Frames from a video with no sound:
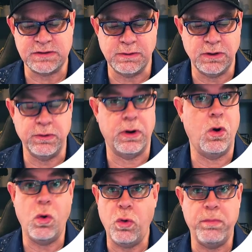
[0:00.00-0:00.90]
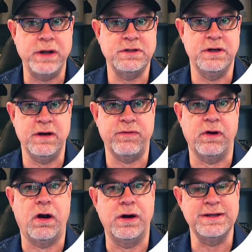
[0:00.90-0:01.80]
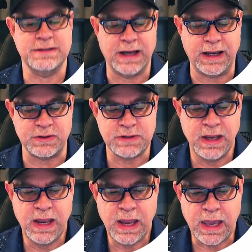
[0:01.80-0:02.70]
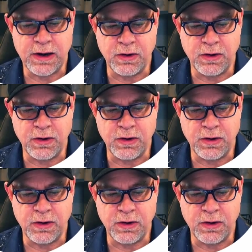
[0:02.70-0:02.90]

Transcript: to include a whole bunch of different art styles. And it